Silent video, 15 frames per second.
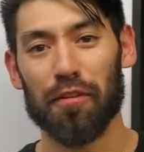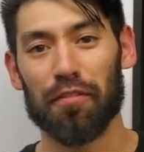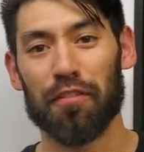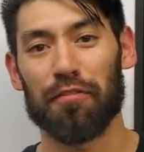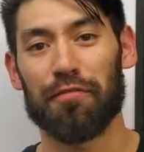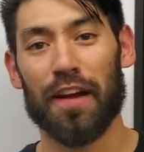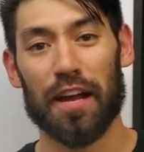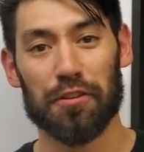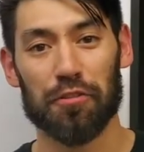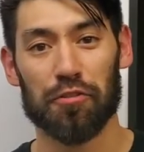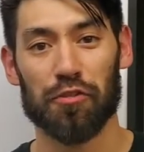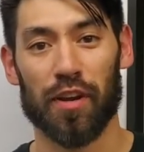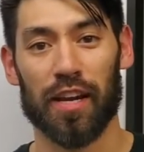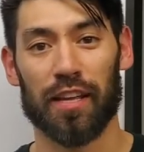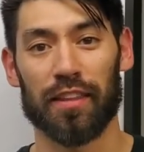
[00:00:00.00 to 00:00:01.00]
of the fascial
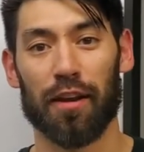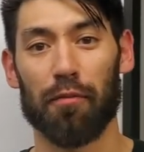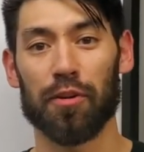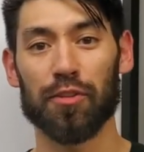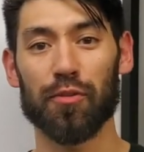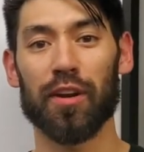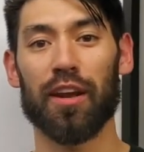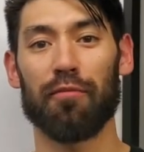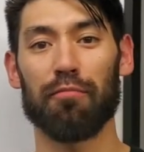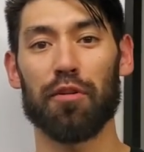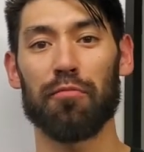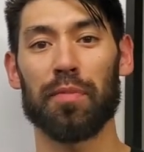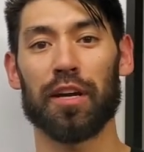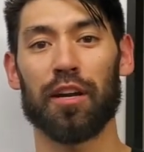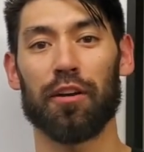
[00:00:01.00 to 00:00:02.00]
training that we're doing at
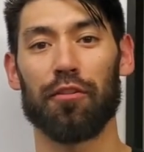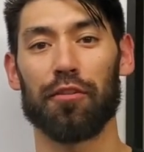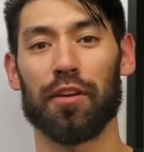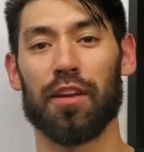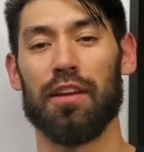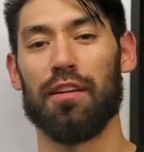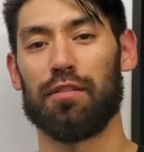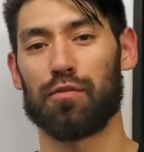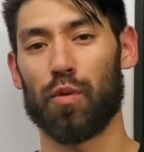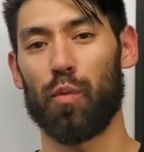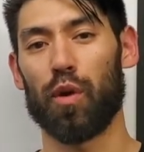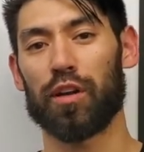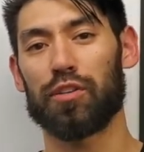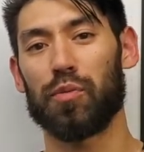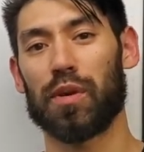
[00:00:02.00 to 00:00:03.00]
Movement Code is we
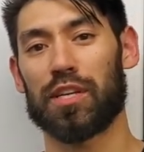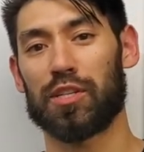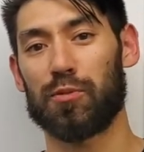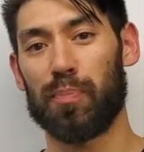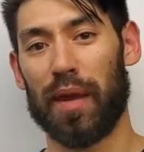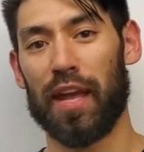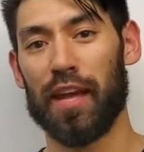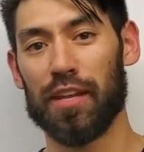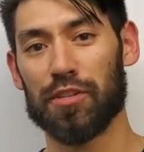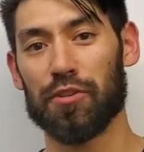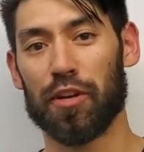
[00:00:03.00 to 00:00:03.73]
work to expand your